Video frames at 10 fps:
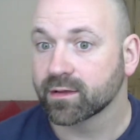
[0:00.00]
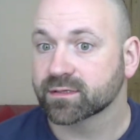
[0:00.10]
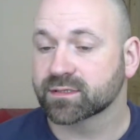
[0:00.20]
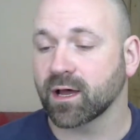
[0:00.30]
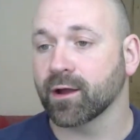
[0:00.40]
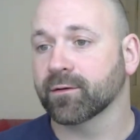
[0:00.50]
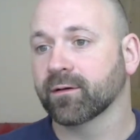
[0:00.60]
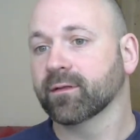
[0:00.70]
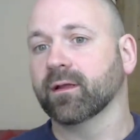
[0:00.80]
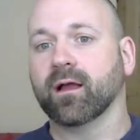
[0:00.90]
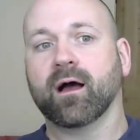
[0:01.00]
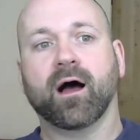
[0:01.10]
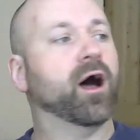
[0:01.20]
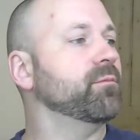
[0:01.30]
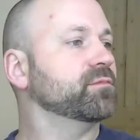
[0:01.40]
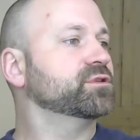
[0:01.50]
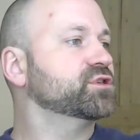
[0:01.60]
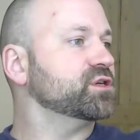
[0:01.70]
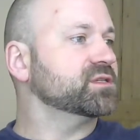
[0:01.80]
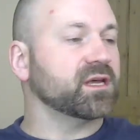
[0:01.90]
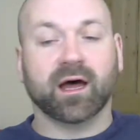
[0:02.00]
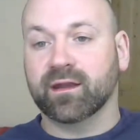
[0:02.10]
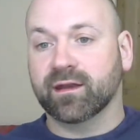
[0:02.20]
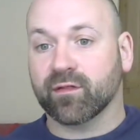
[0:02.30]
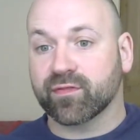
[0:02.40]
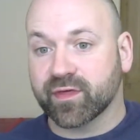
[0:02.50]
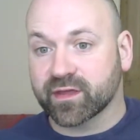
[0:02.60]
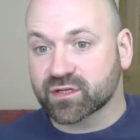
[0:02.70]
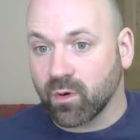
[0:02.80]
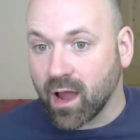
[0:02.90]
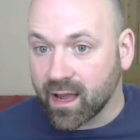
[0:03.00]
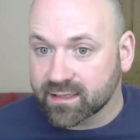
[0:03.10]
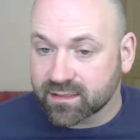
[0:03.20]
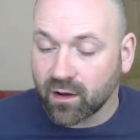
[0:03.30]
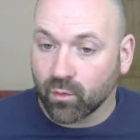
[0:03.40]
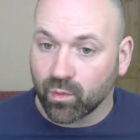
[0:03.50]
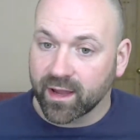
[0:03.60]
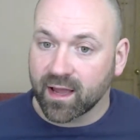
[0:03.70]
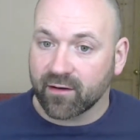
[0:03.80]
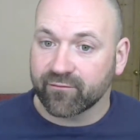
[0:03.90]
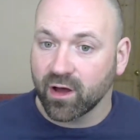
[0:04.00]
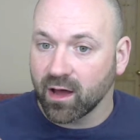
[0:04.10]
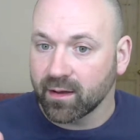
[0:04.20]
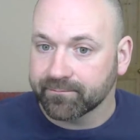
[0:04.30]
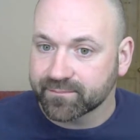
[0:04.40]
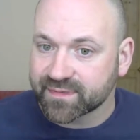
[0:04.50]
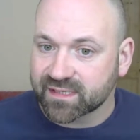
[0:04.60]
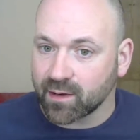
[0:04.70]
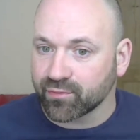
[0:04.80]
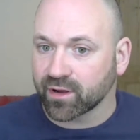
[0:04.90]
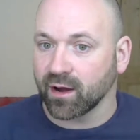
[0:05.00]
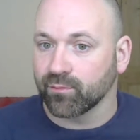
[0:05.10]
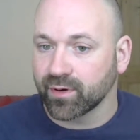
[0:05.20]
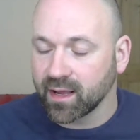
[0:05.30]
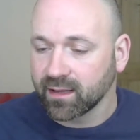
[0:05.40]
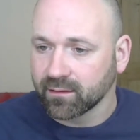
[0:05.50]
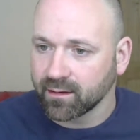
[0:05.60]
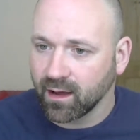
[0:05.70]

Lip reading: So just another thing to add, we have a separate company.